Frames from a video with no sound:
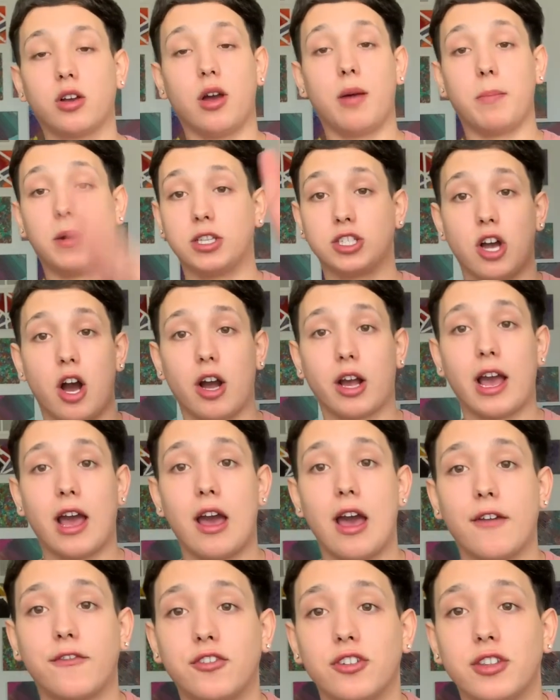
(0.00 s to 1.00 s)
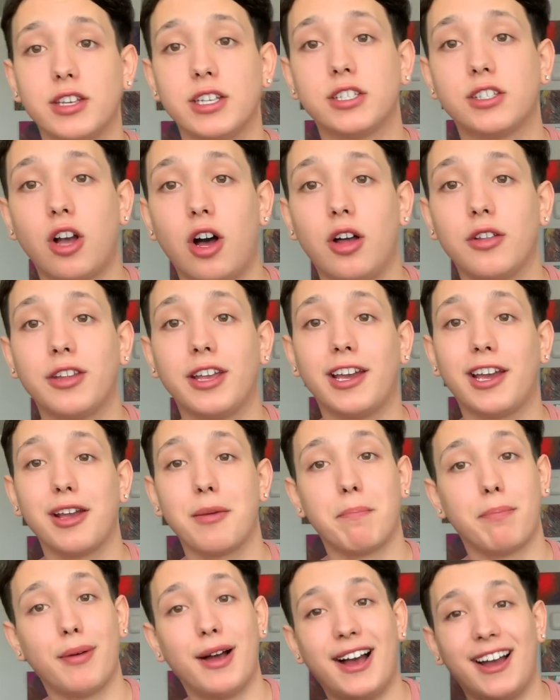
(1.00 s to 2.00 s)
I'm gonna talk after this all day.
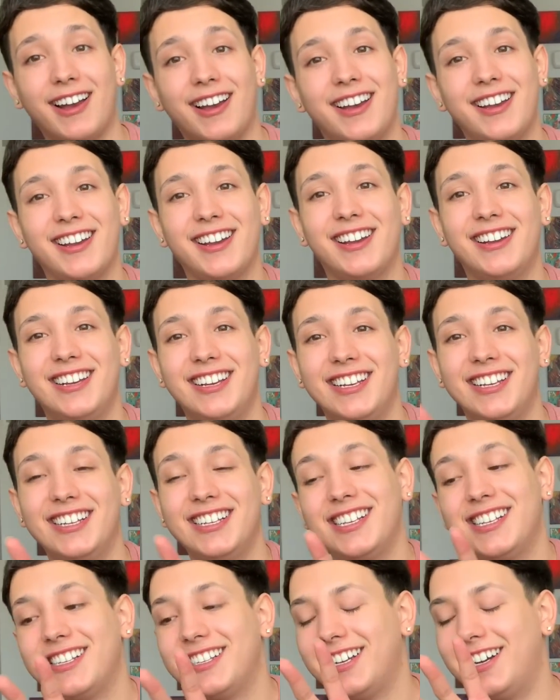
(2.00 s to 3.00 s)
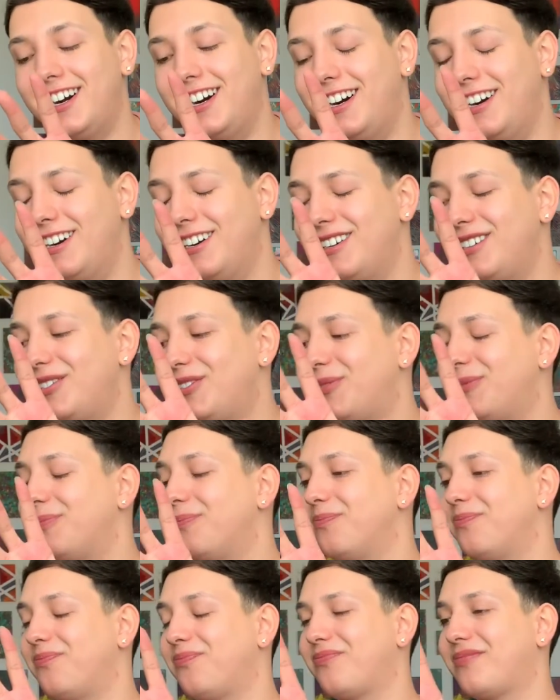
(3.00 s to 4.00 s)
But,
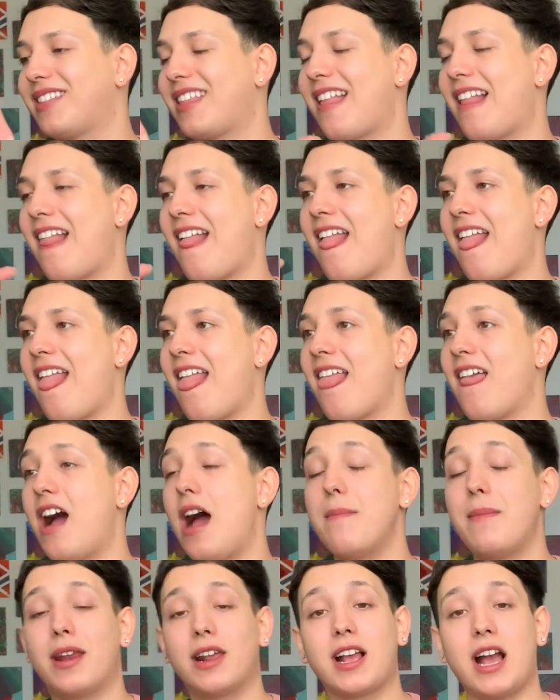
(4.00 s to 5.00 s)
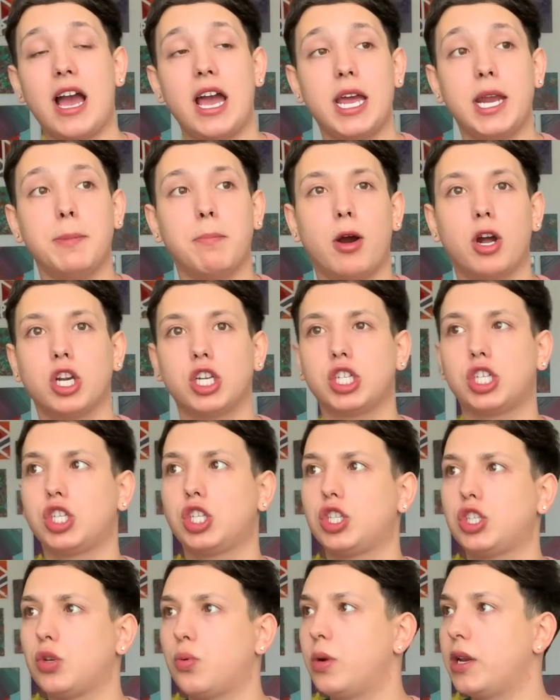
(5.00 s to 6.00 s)
I met a guy in March
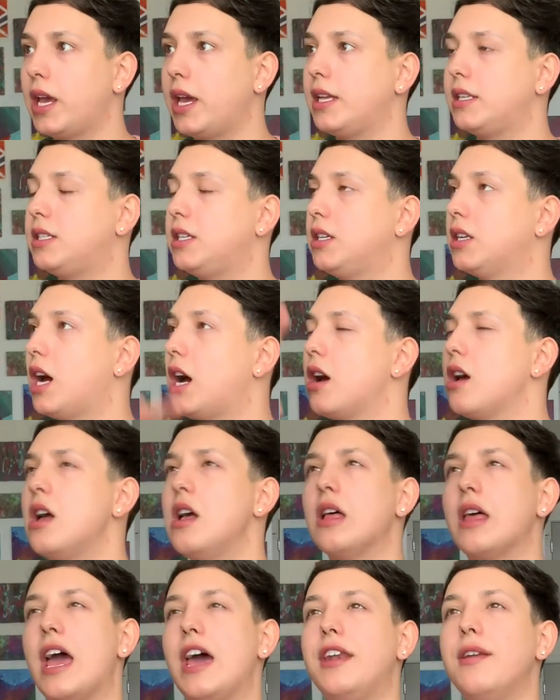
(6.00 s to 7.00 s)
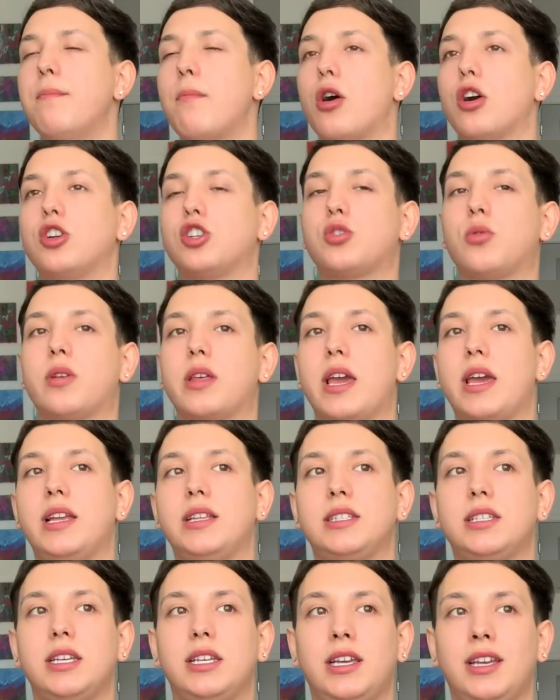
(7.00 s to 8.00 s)
2018, end of March
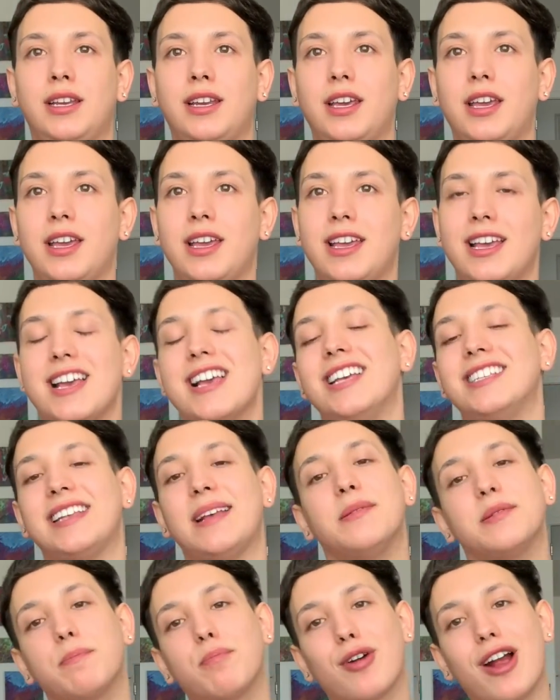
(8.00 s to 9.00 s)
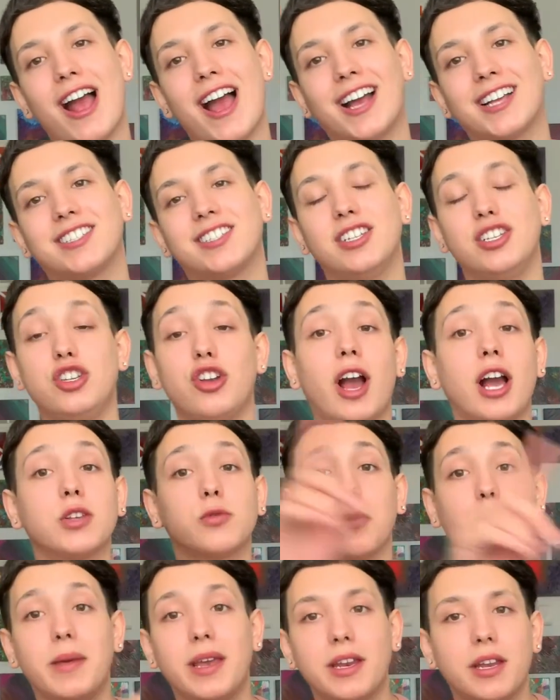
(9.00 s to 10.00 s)
2018. His name's Braxton. You guys
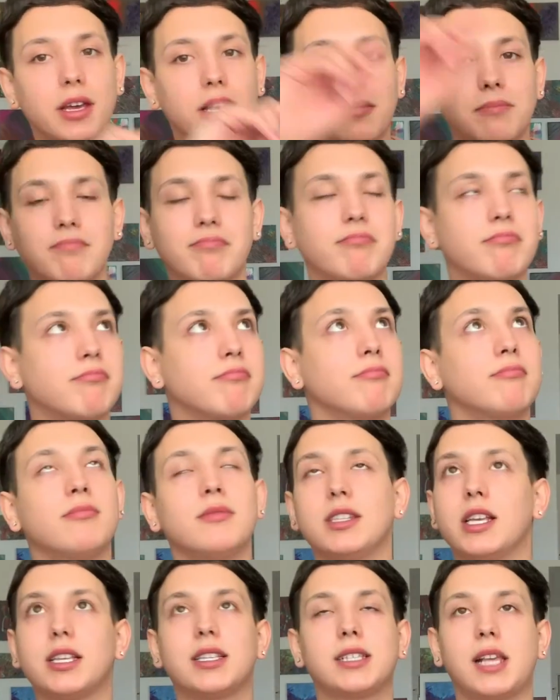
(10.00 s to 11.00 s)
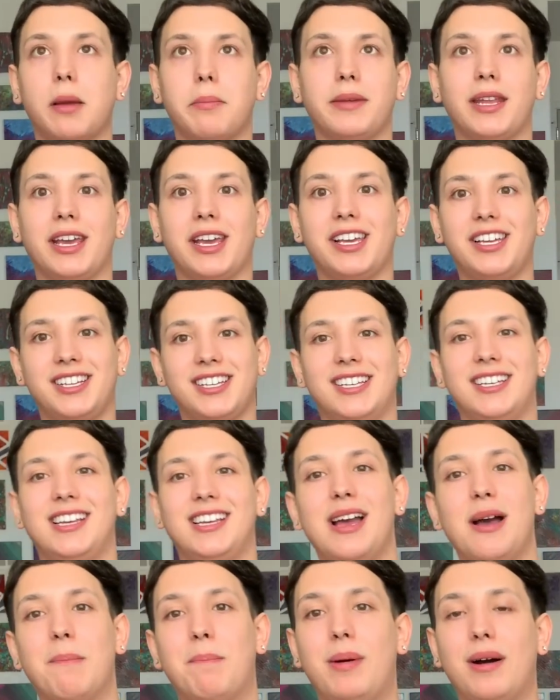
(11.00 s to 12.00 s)
will meet him someday.
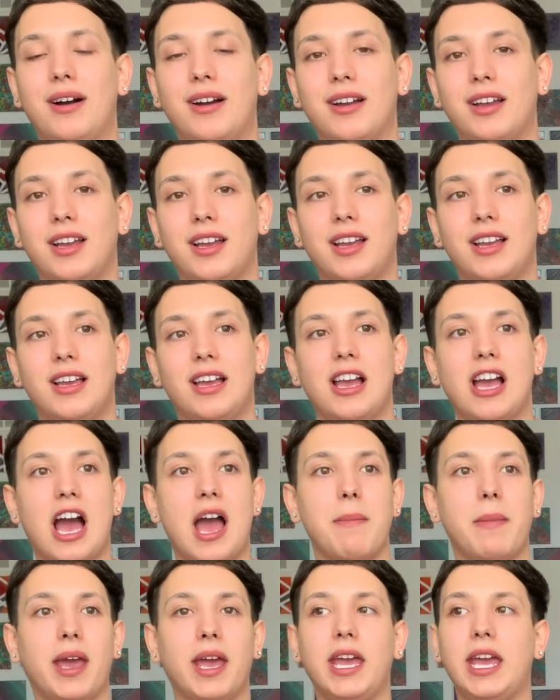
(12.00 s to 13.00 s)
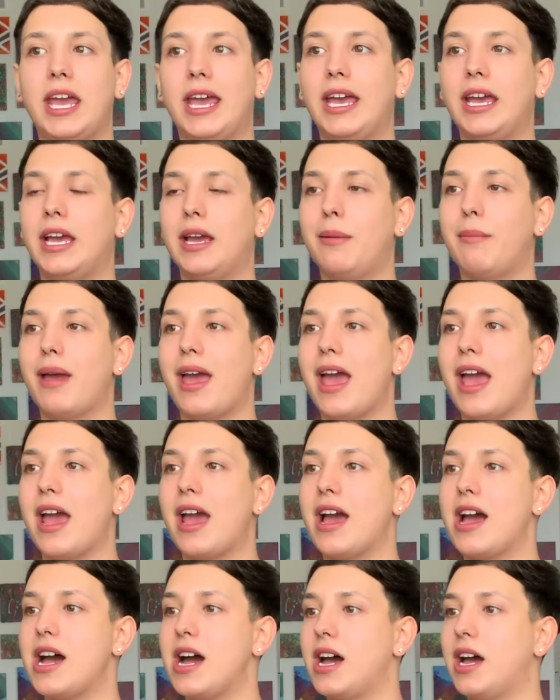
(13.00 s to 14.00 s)
But I met him
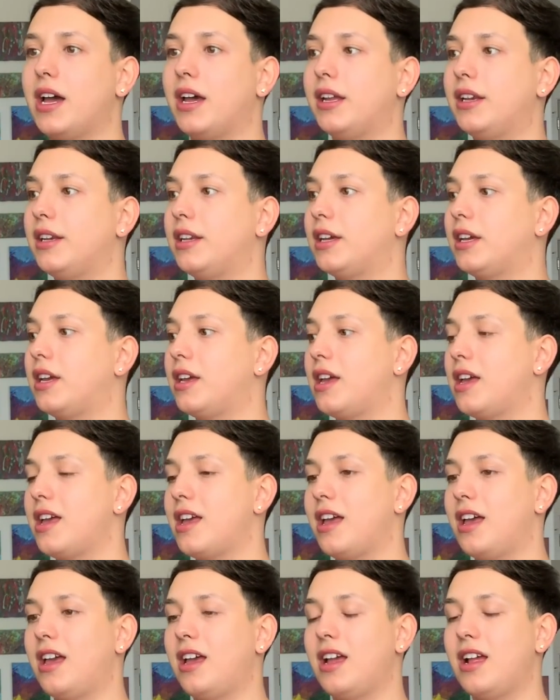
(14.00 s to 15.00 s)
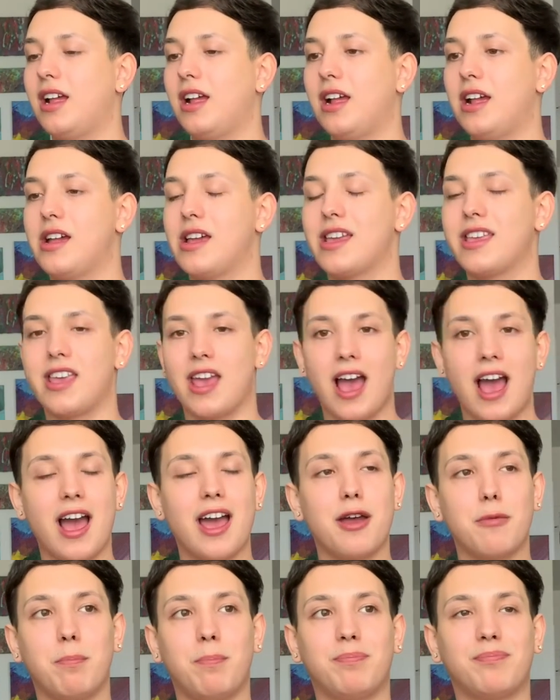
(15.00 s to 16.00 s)
and
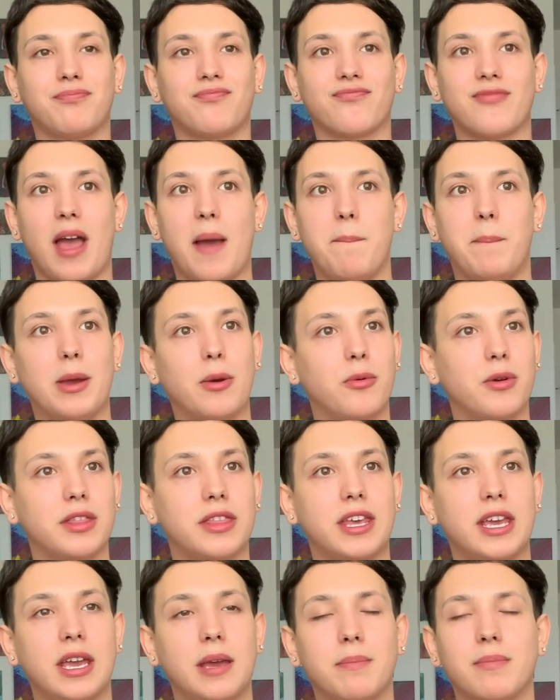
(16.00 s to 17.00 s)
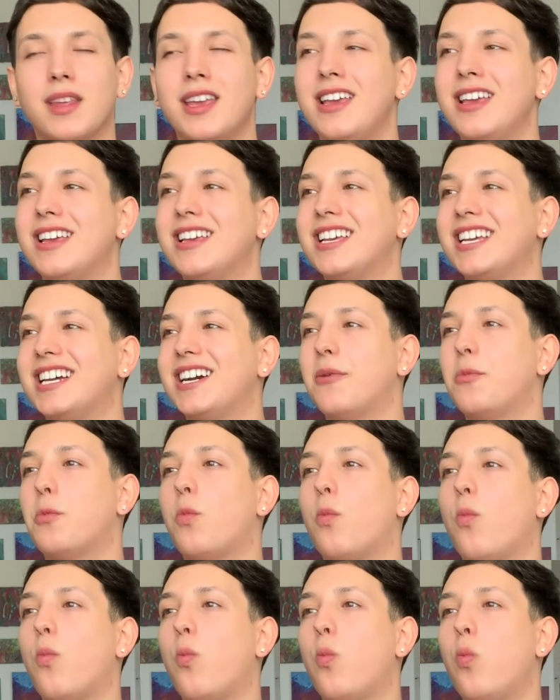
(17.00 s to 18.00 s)
yeah, I've been with
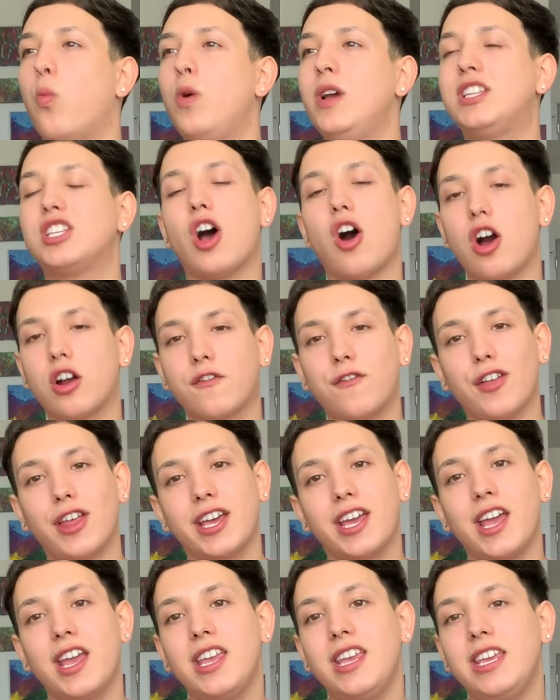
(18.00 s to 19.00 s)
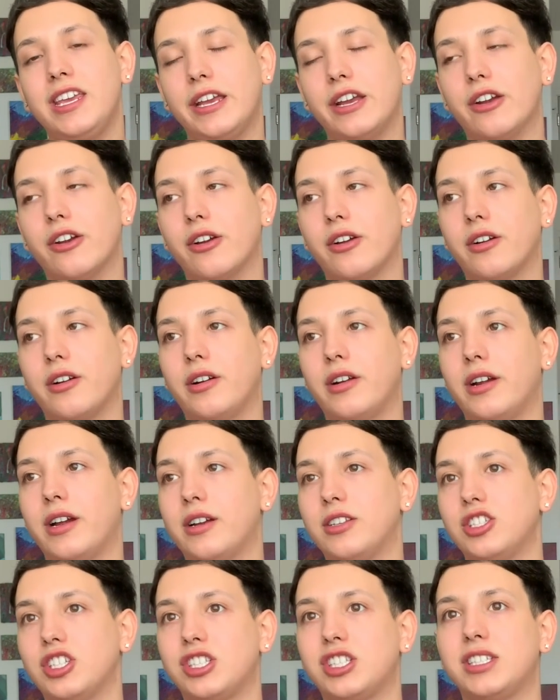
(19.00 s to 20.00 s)
him. We talked for like a year
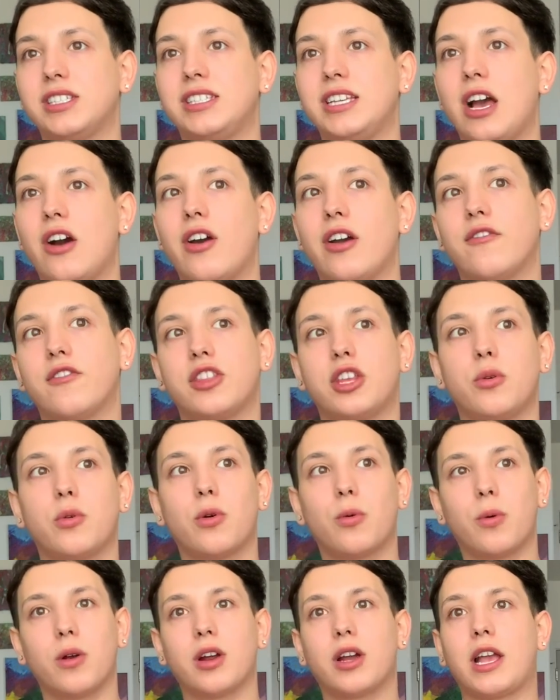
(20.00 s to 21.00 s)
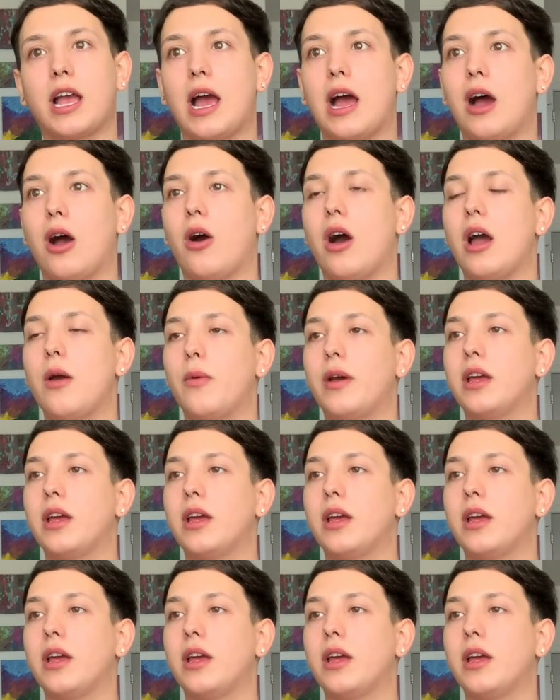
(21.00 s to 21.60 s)
just to see how everything would work out.